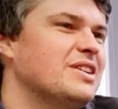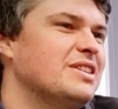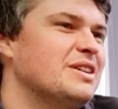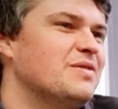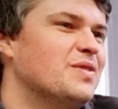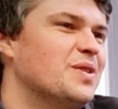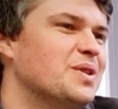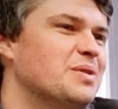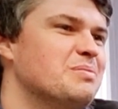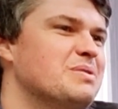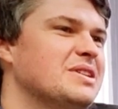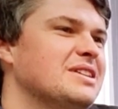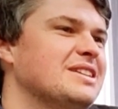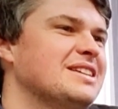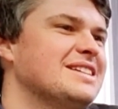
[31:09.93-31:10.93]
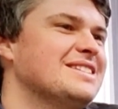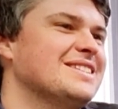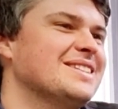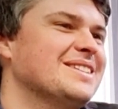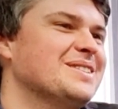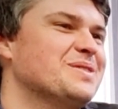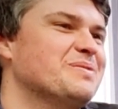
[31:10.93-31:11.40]
there vulnerabilities
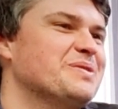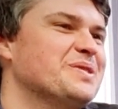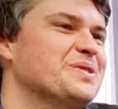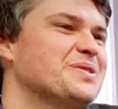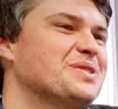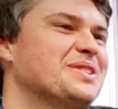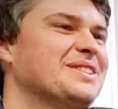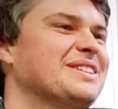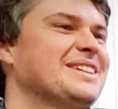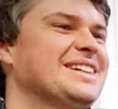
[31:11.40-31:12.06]
in this world?